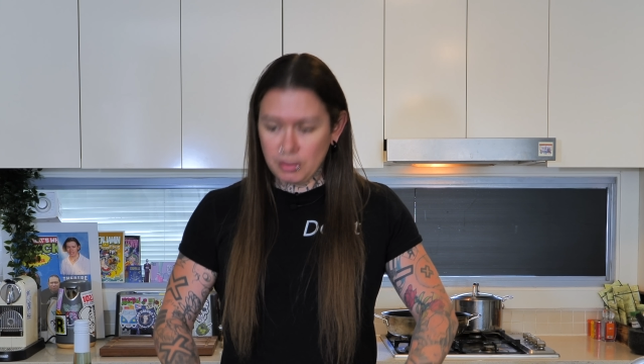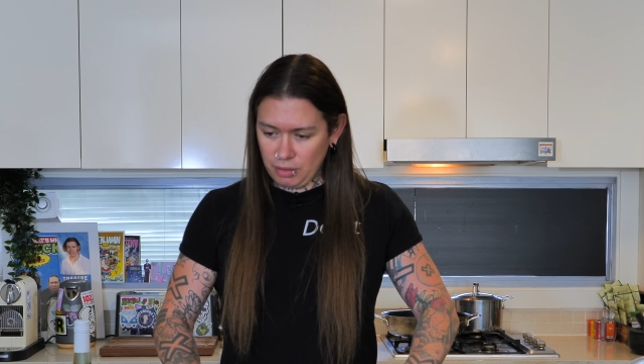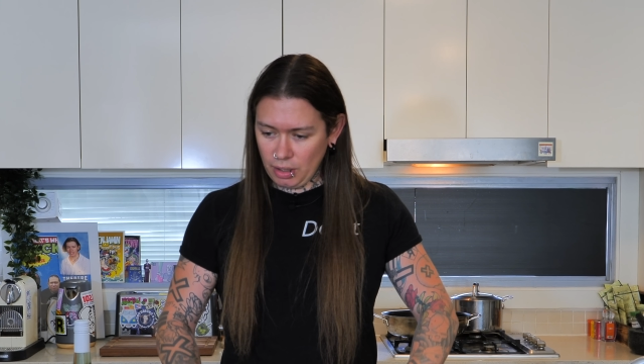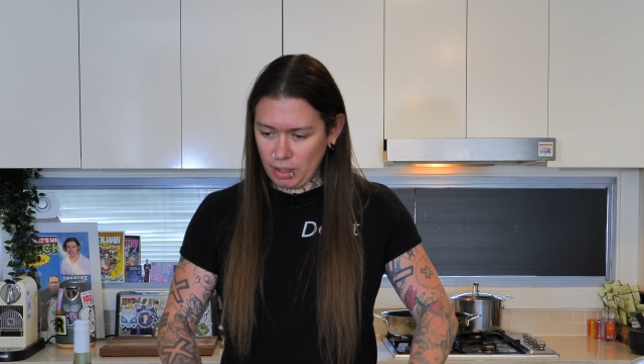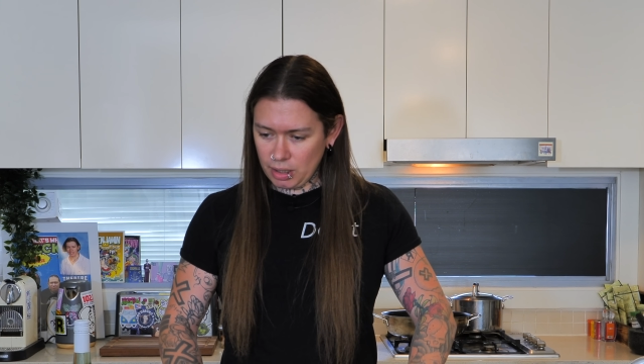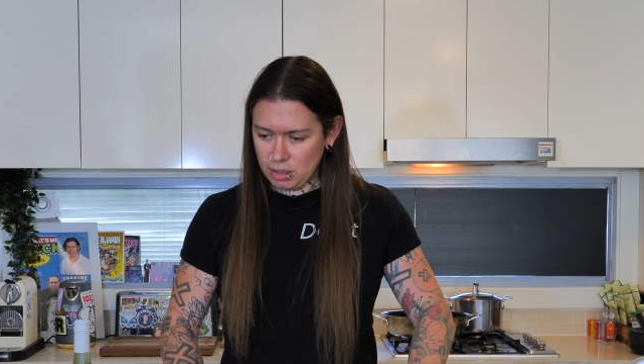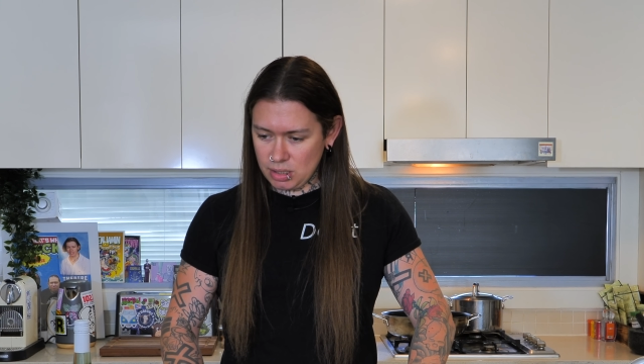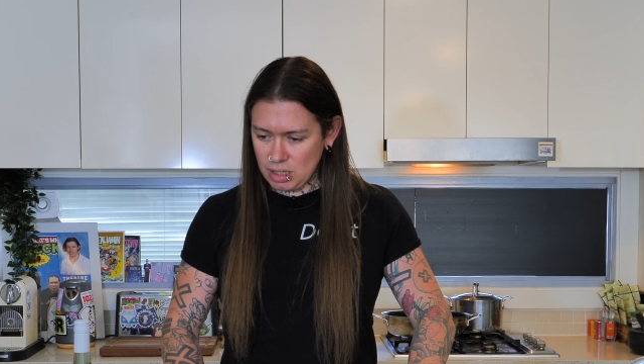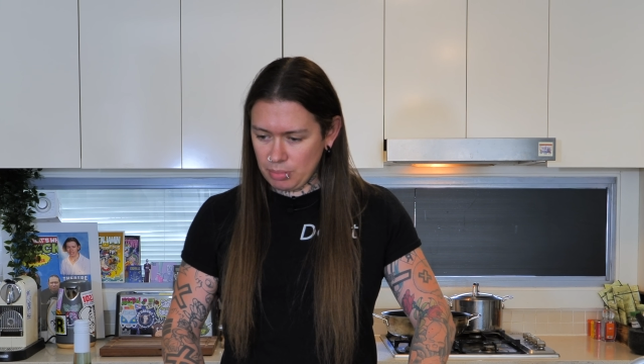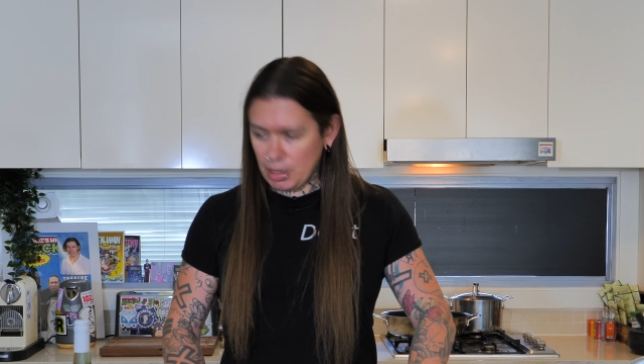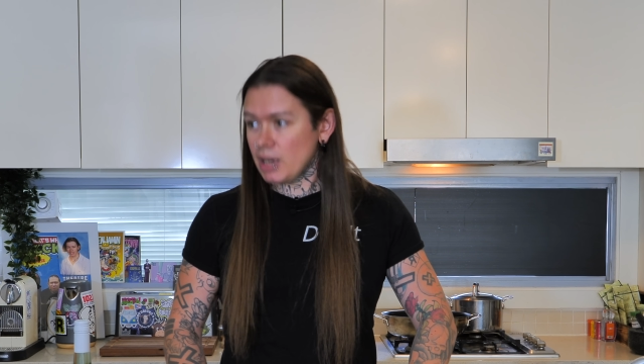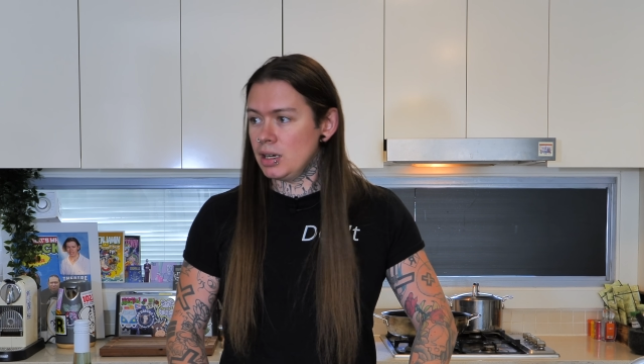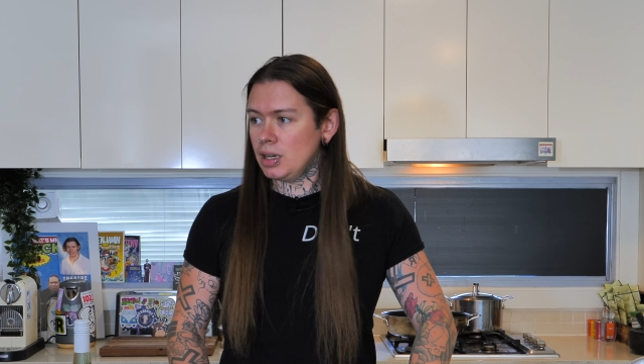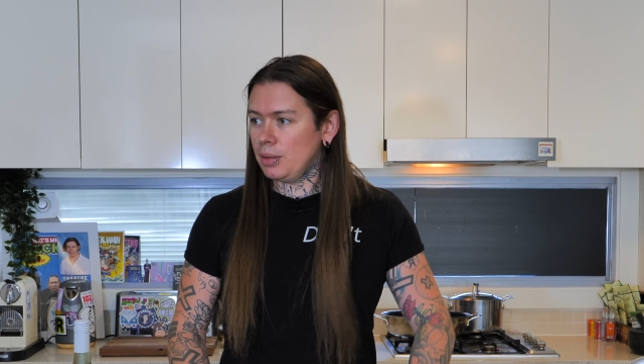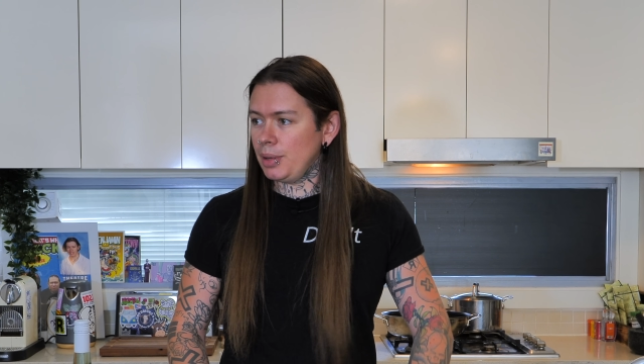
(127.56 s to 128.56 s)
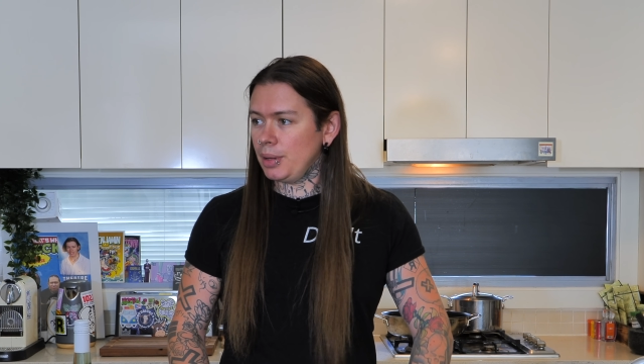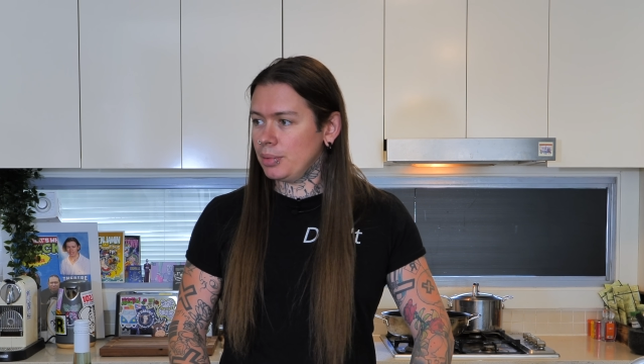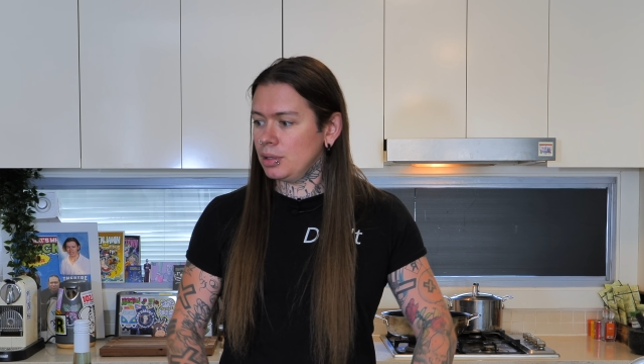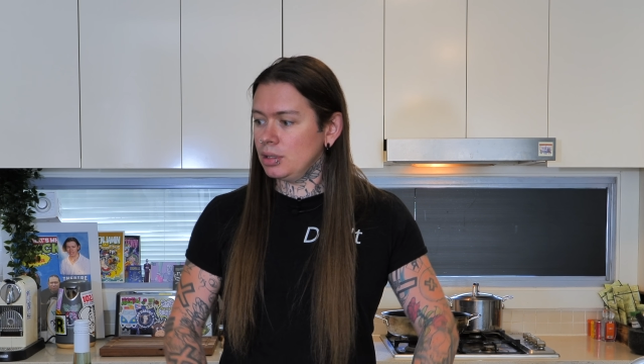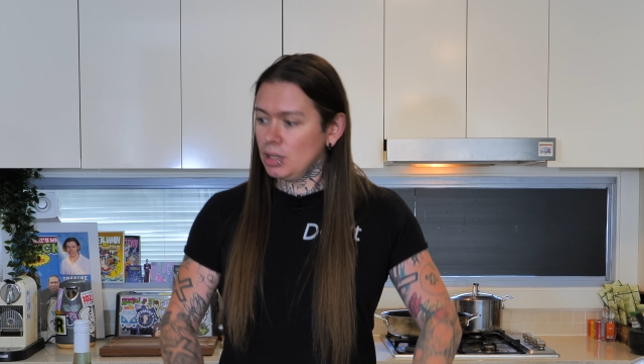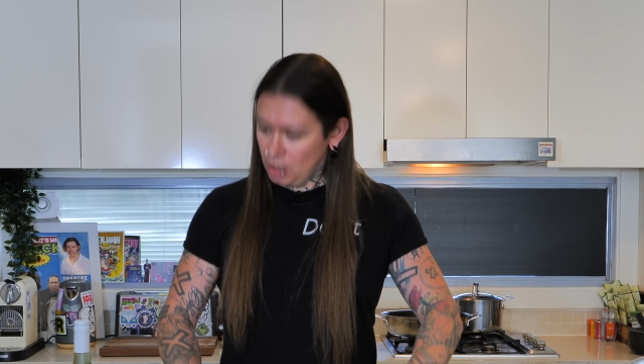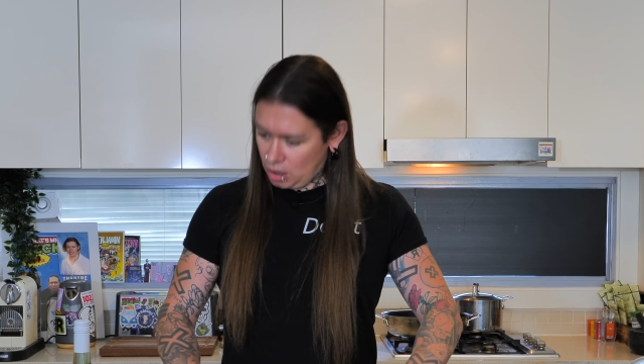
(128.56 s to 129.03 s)
you like using butternut
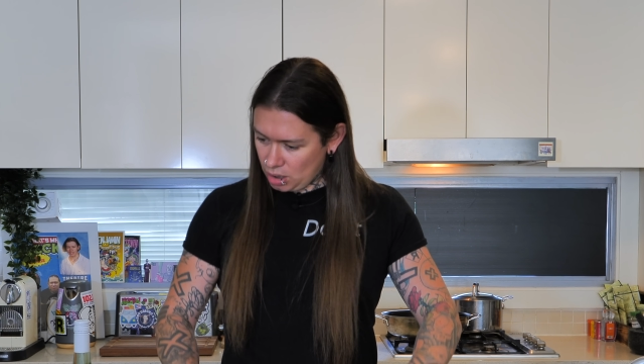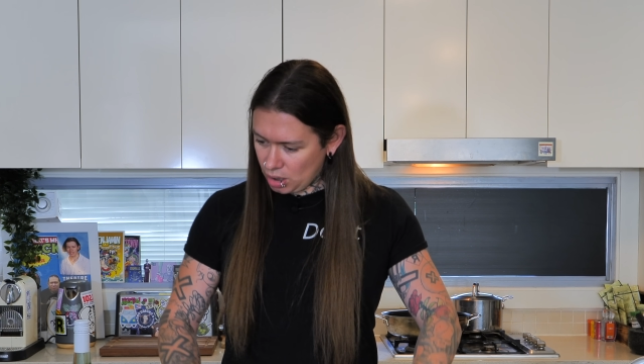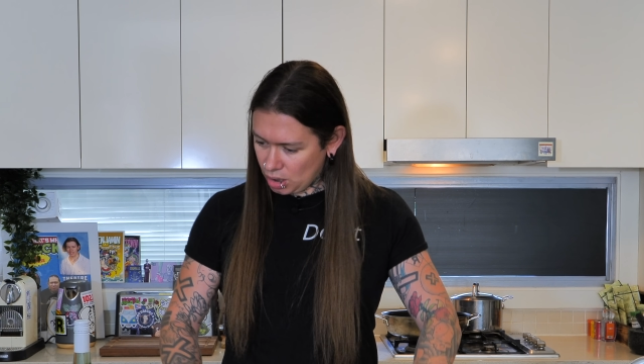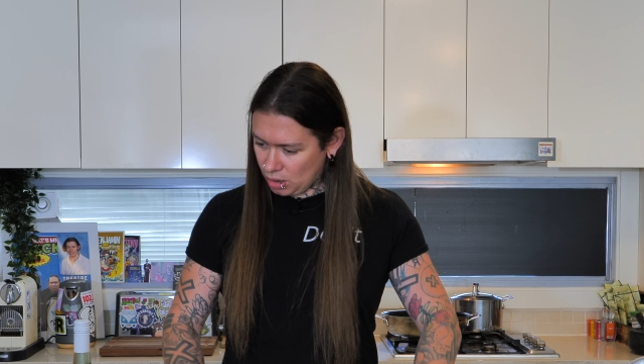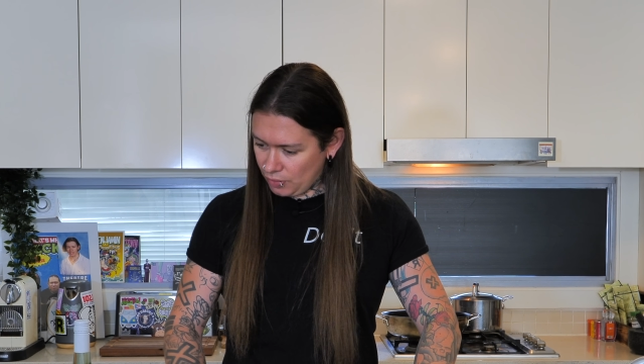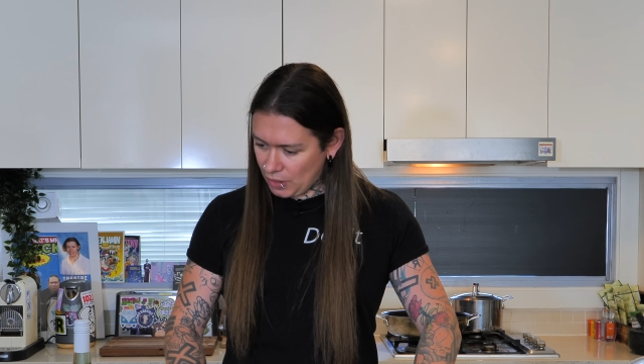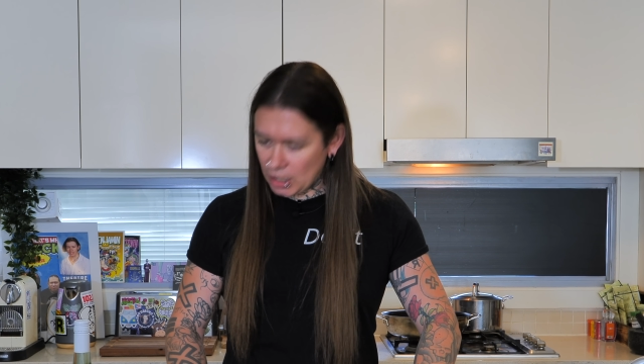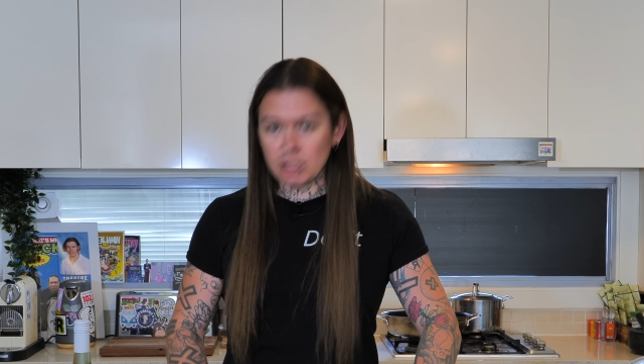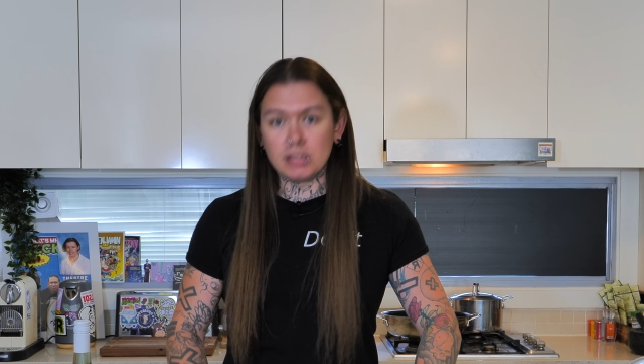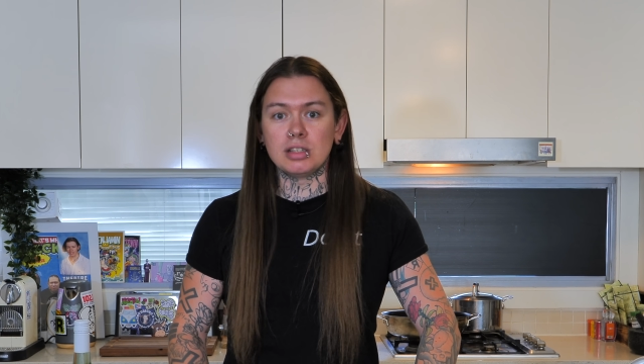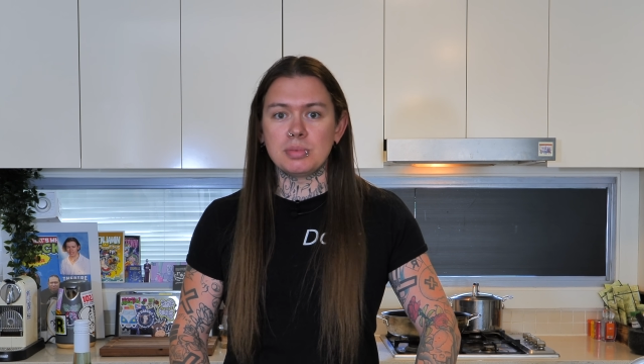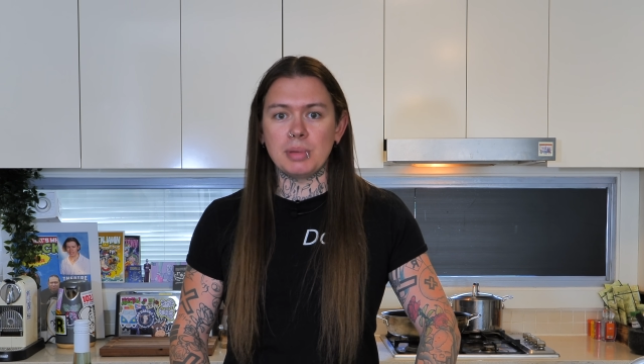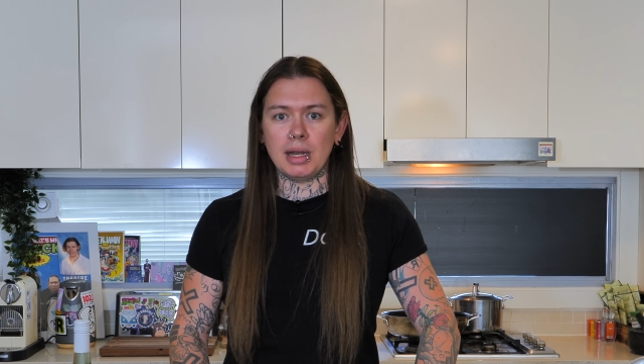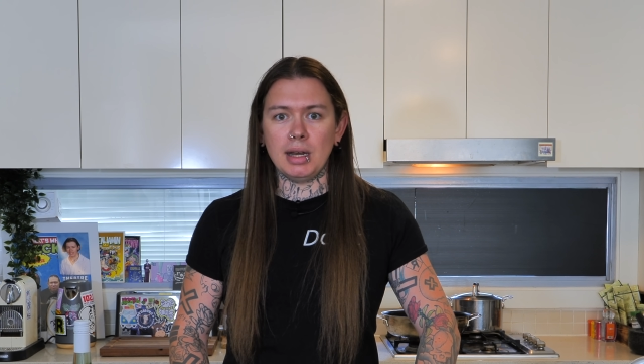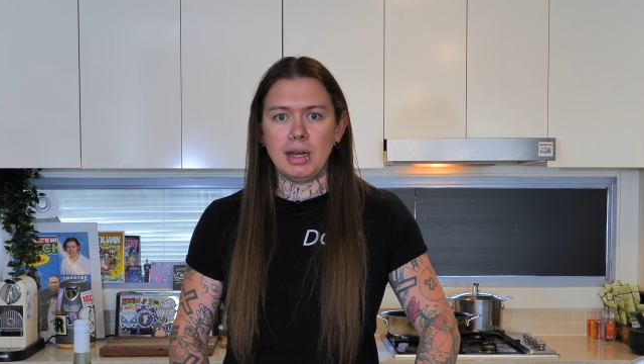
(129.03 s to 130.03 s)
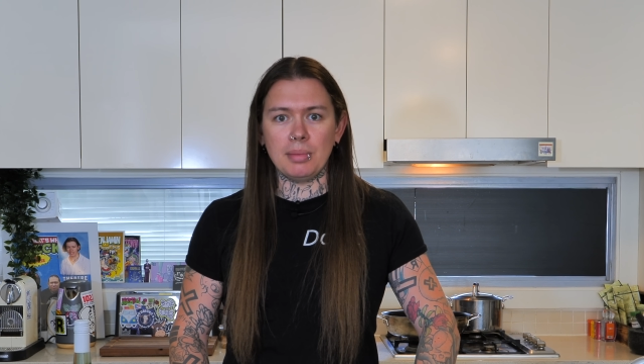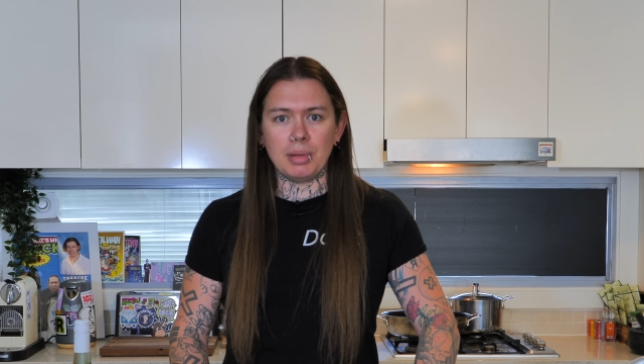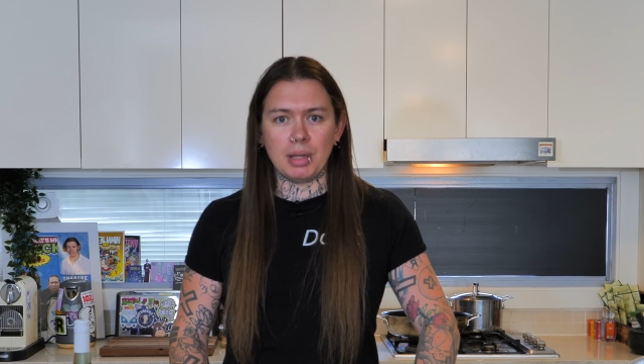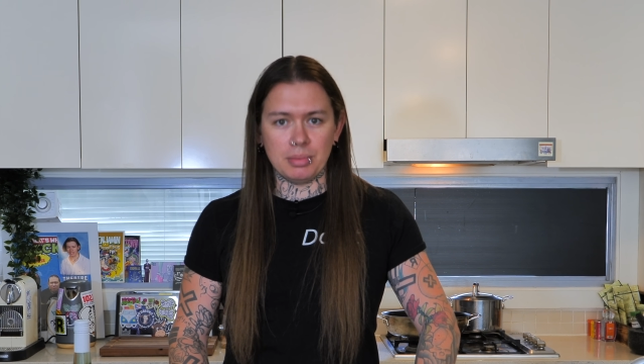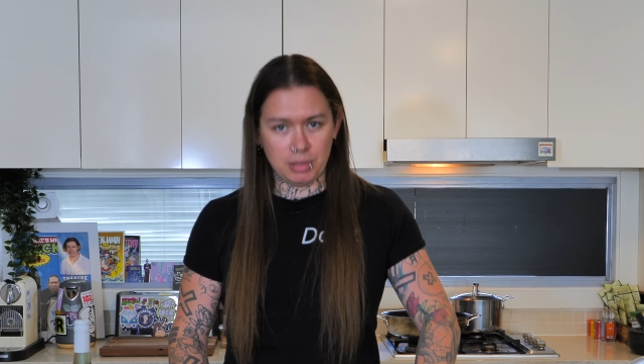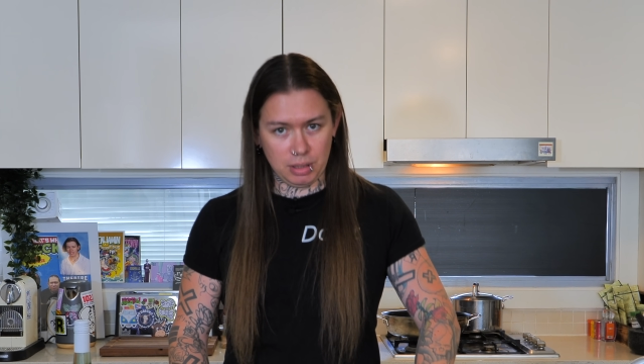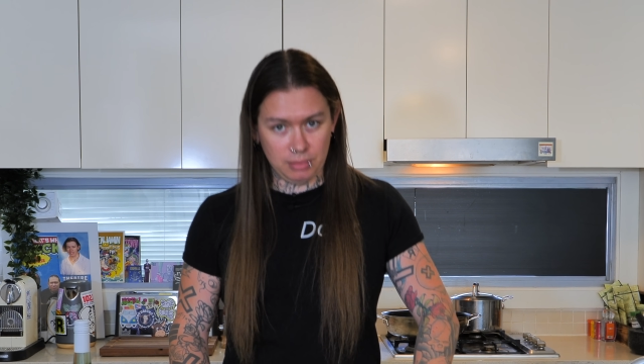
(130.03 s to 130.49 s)
pumpkin, you can fucking use butternut
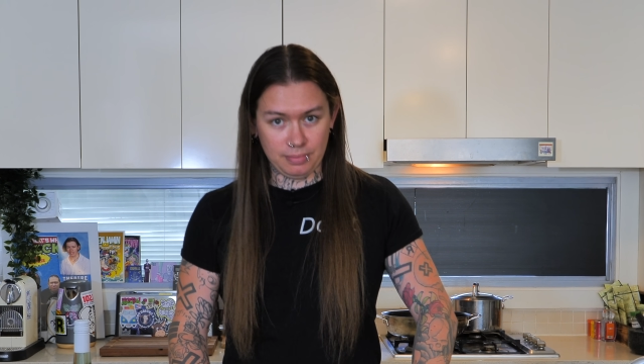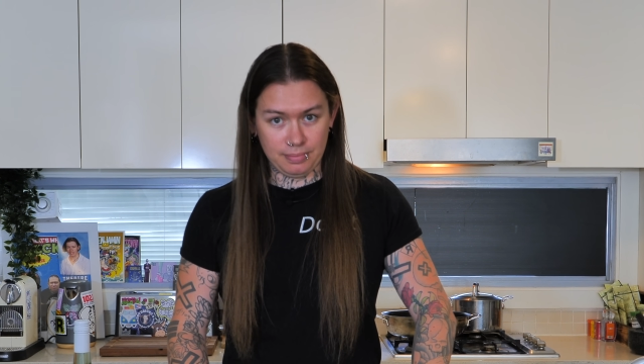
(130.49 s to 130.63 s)
pumpkin.